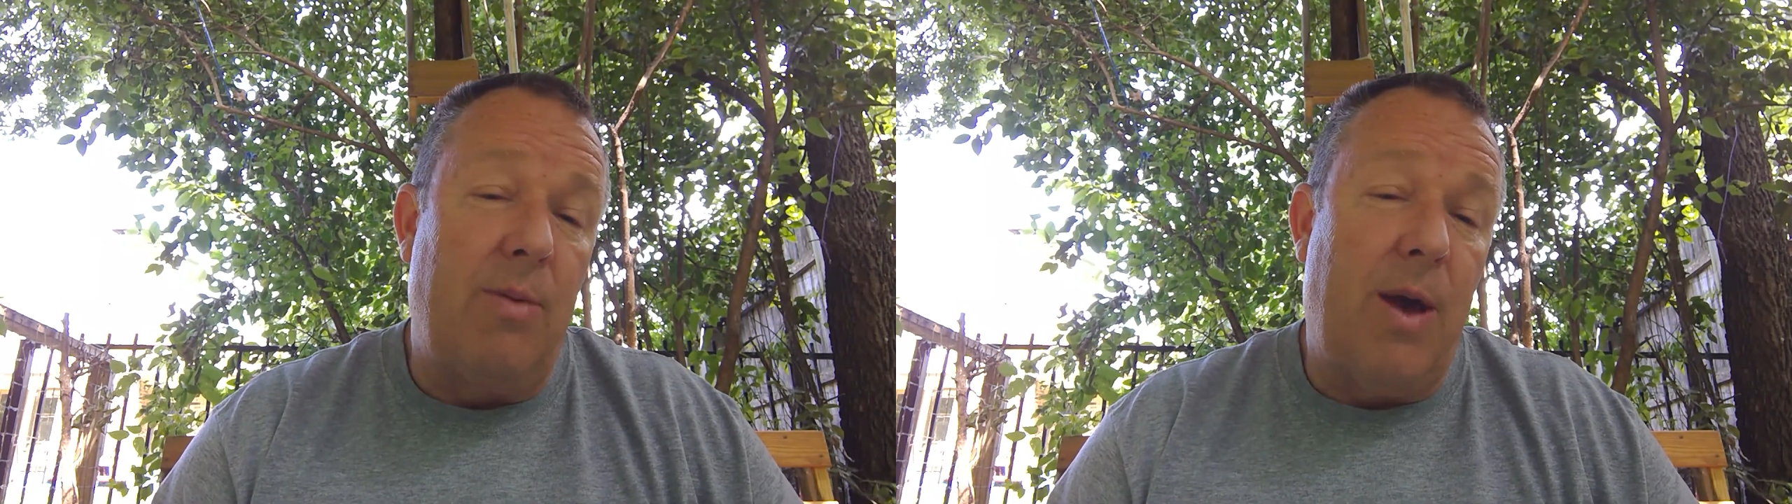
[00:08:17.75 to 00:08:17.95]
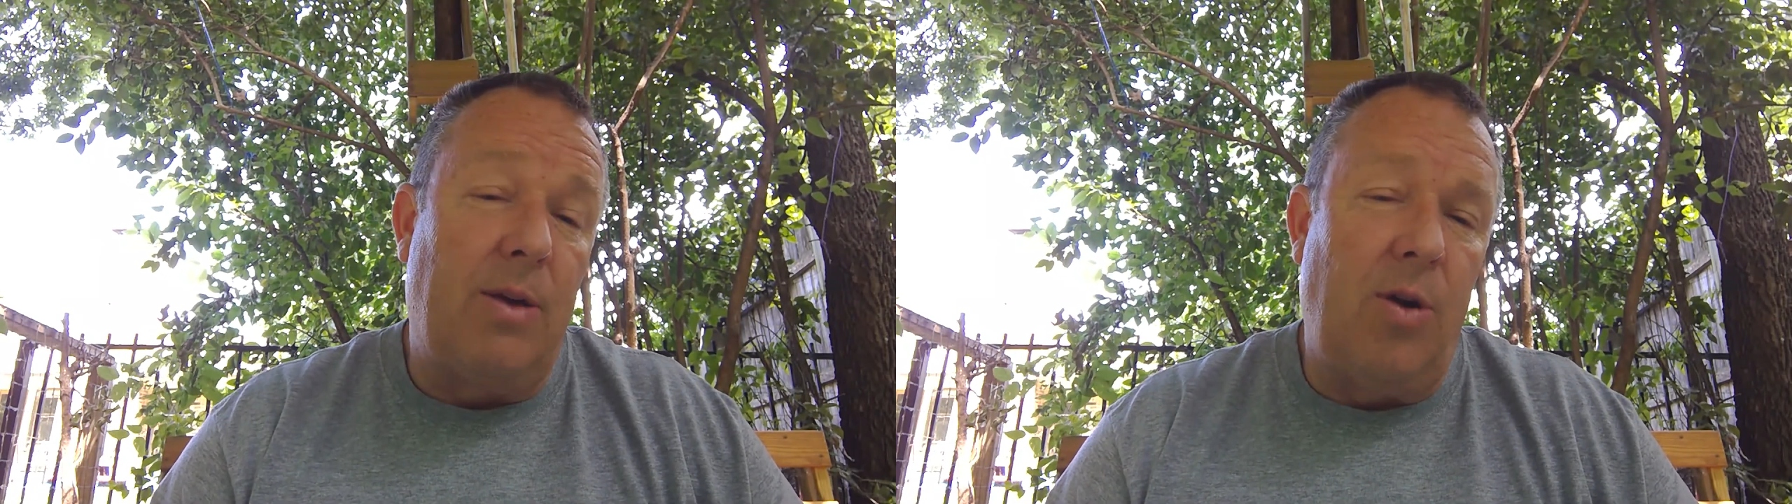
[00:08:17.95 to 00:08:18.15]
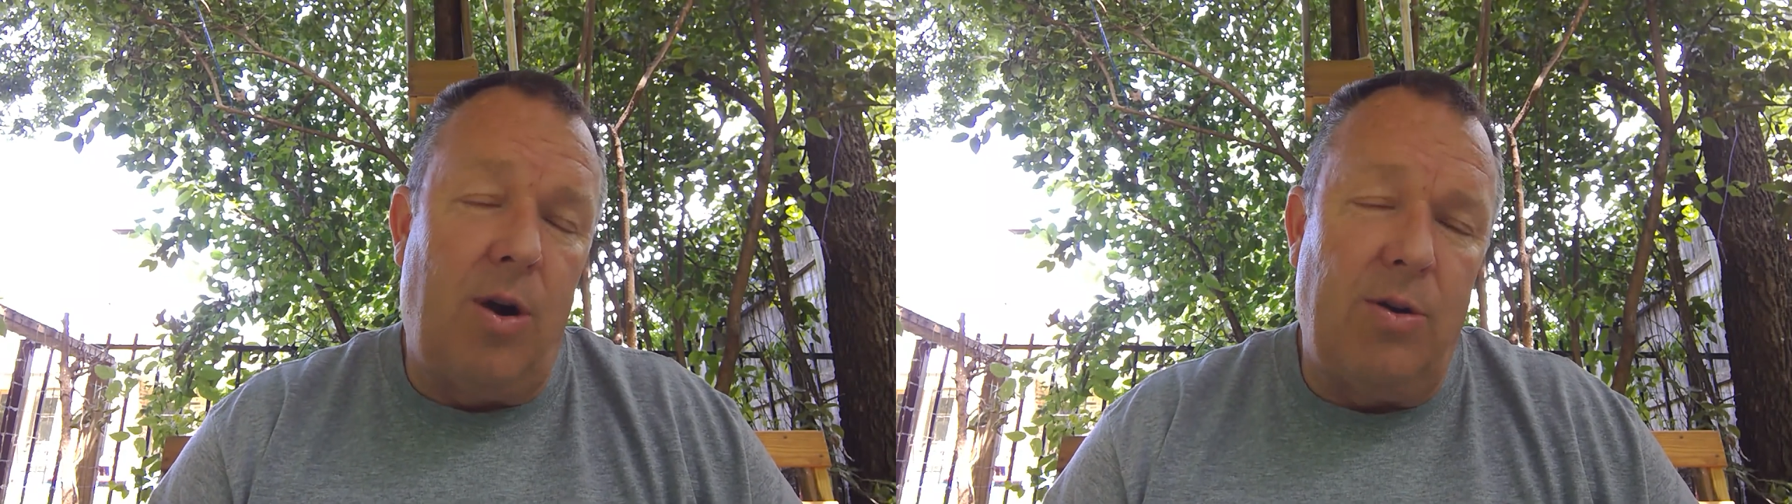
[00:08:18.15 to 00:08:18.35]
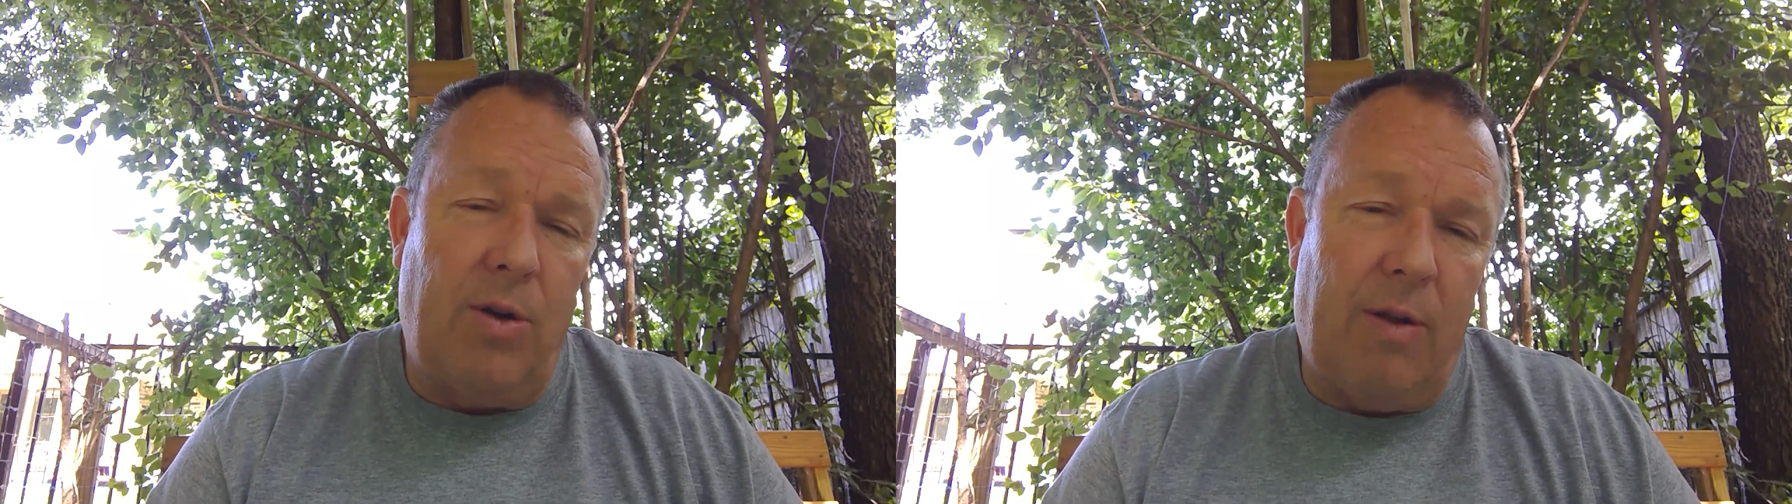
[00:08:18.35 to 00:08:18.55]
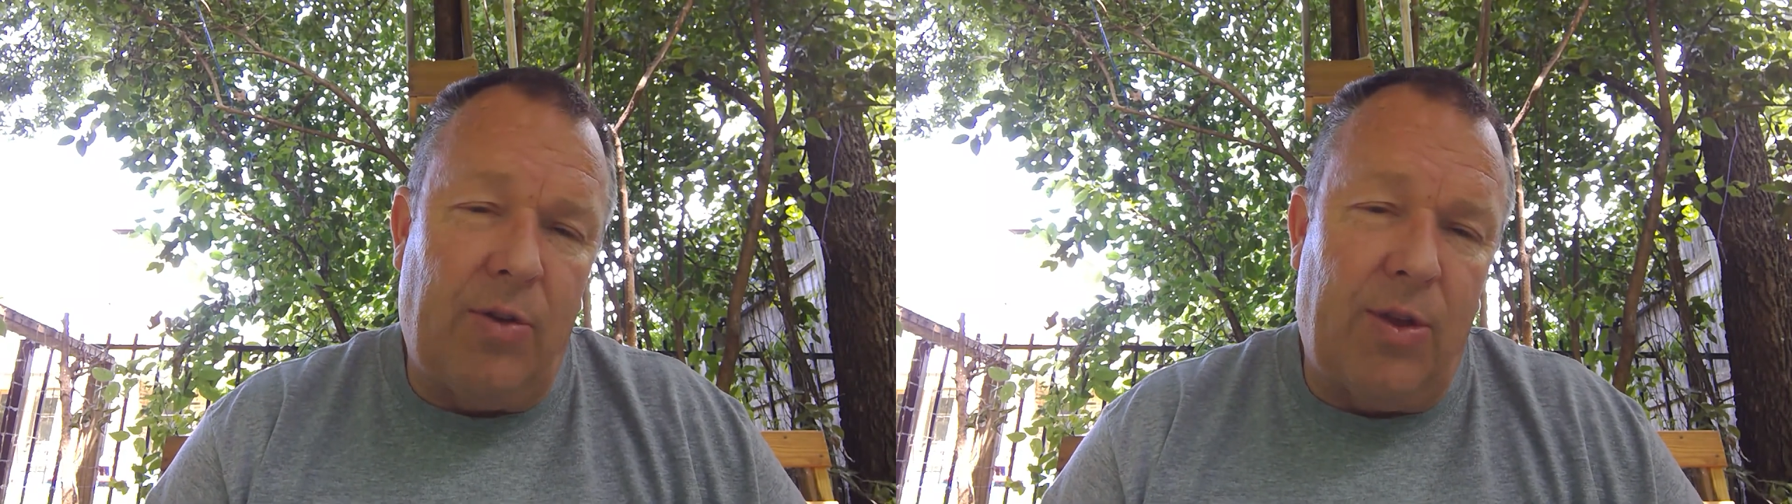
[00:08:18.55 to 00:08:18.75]
backyard,
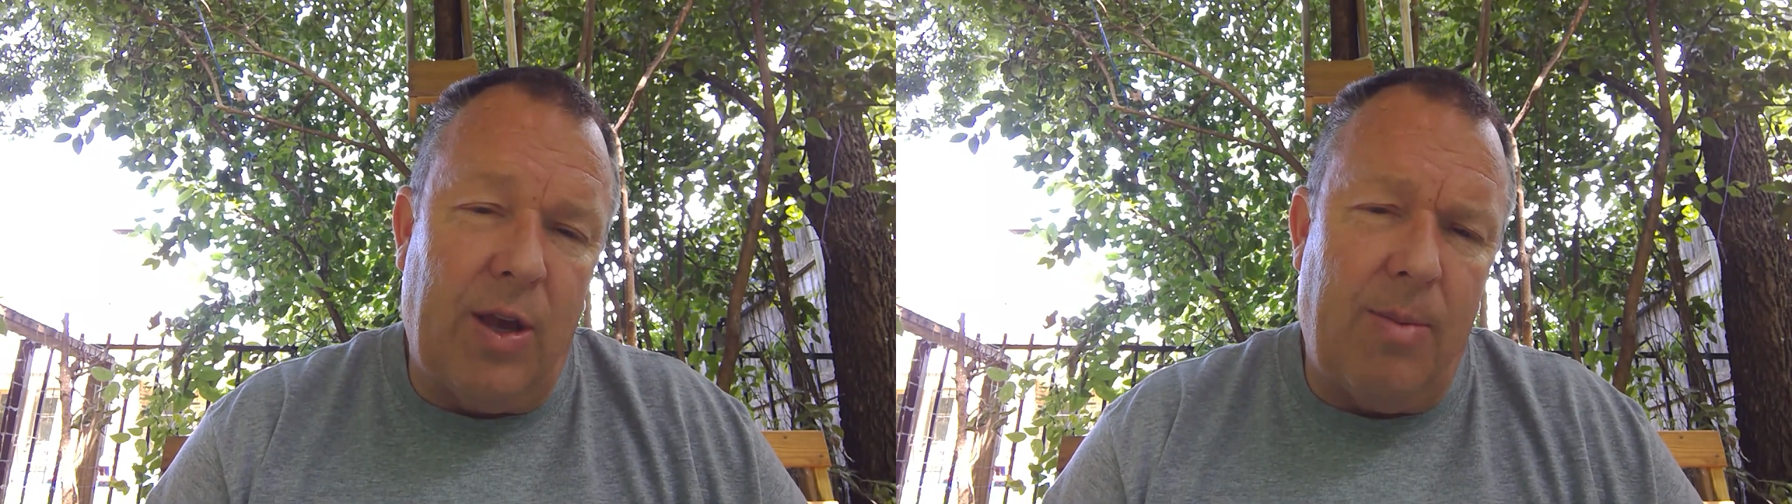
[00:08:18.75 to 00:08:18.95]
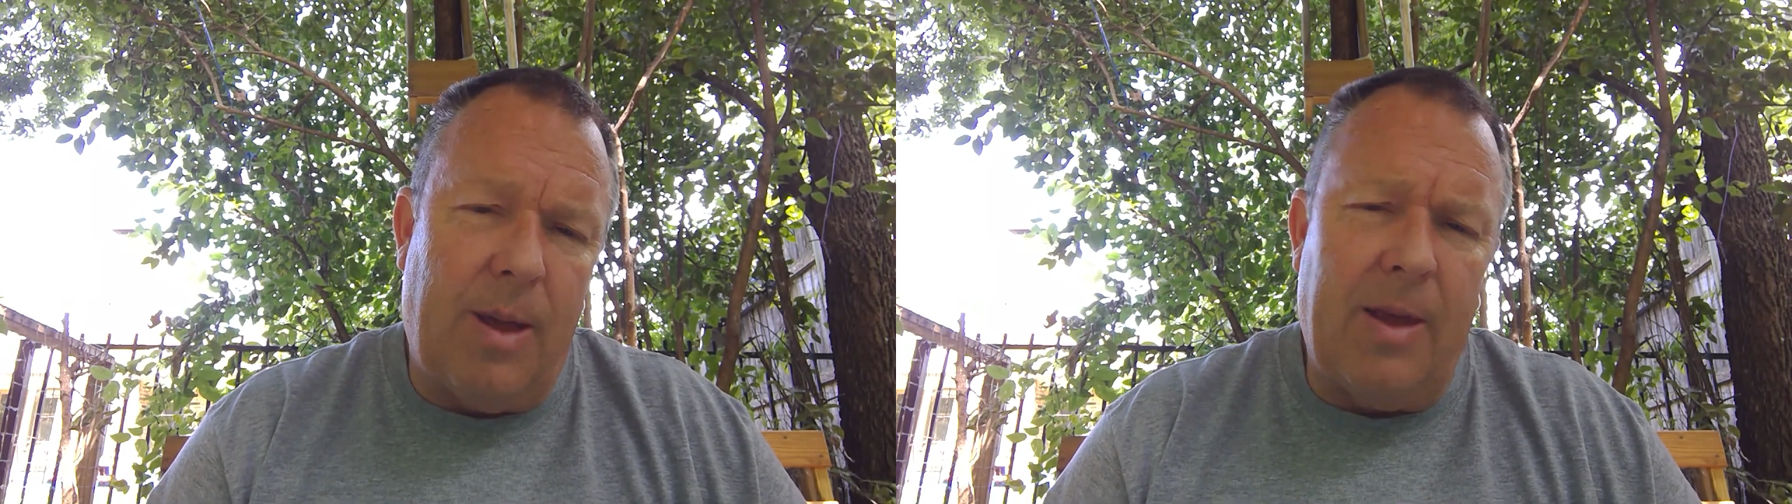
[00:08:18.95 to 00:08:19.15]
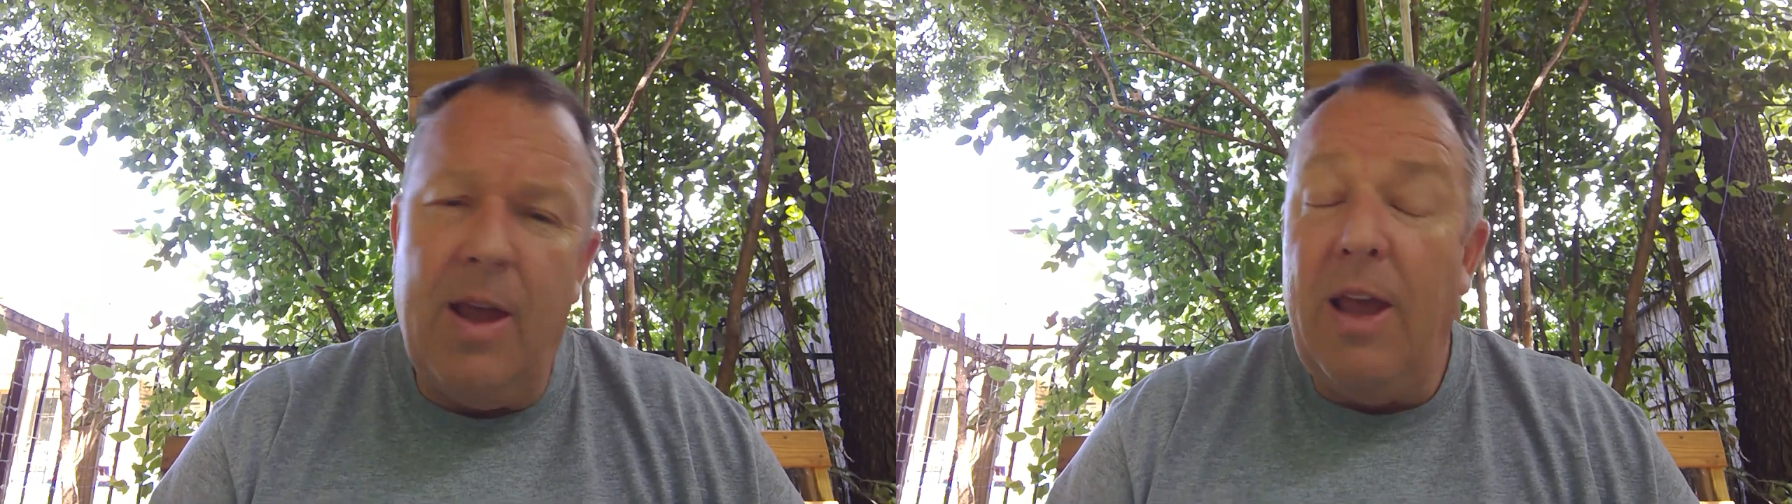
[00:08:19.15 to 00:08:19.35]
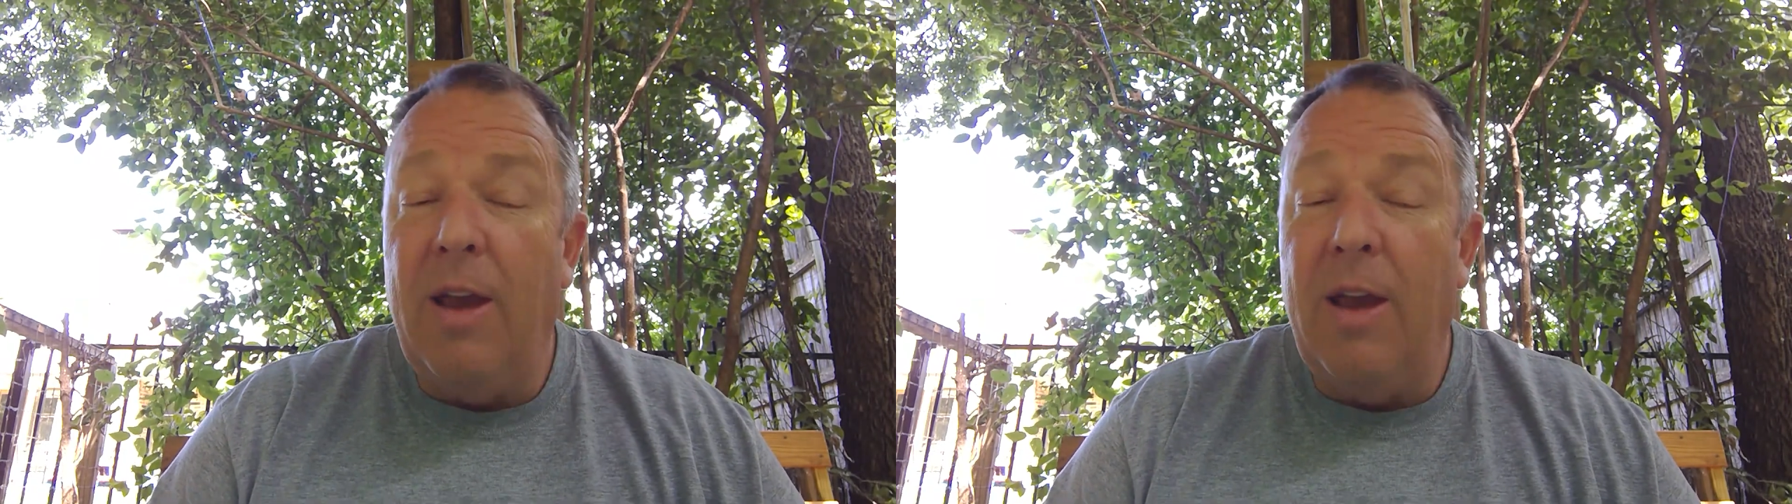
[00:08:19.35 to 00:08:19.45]
you'll have to think about it.